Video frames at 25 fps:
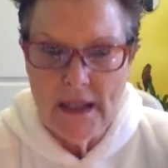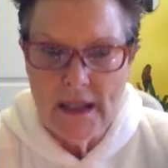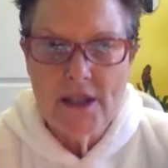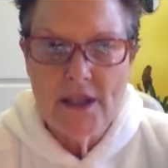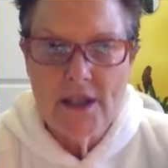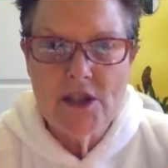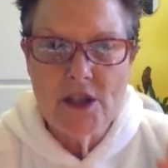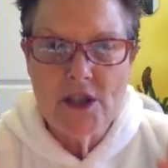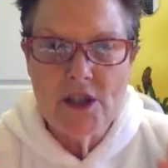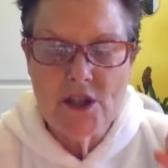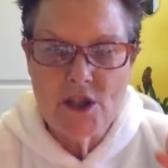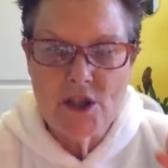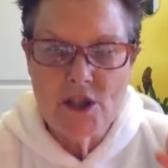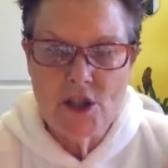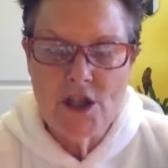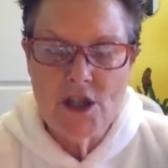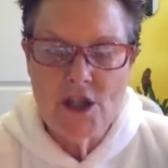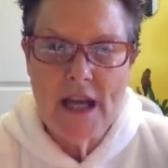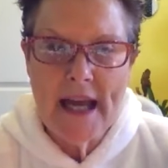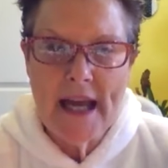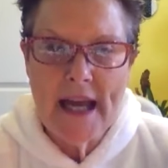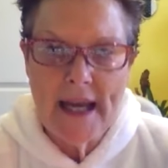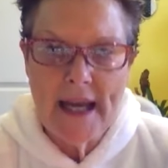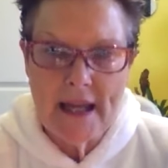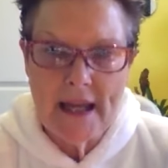to
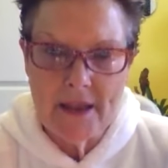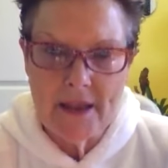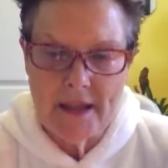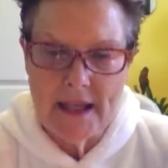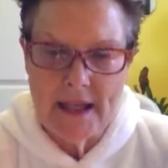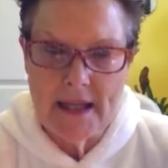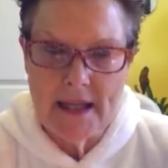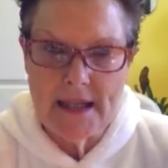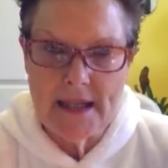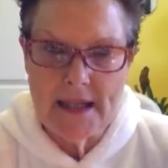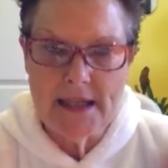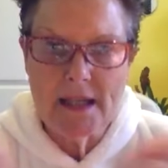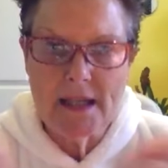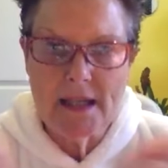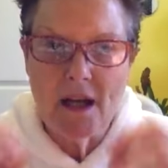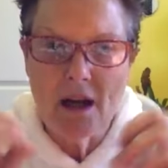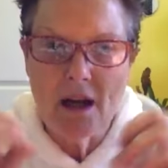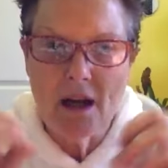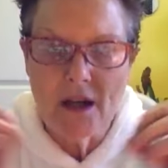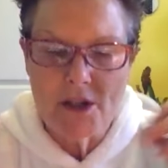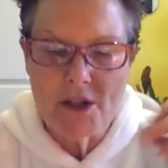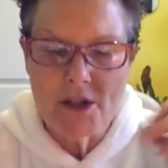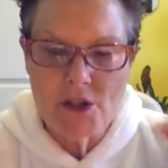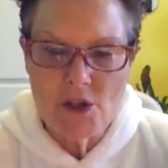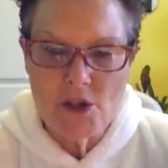share things that
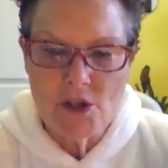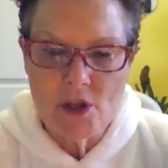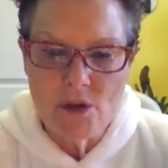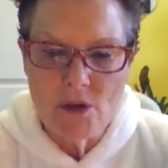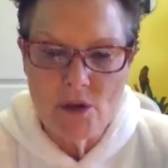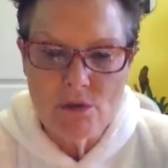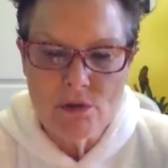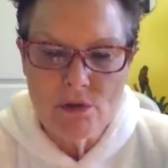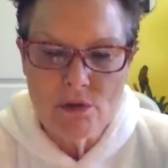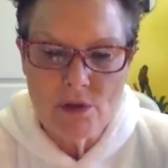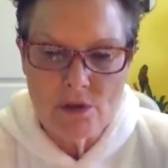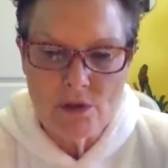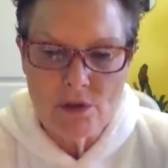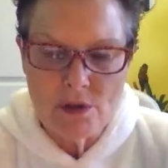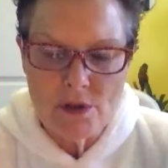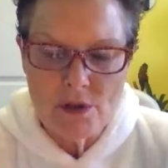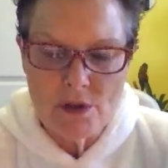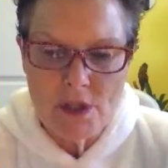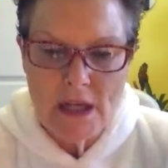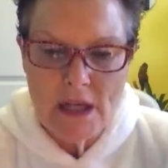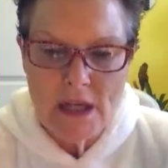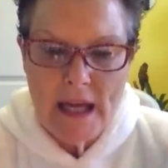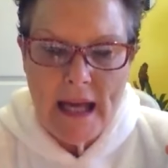are so good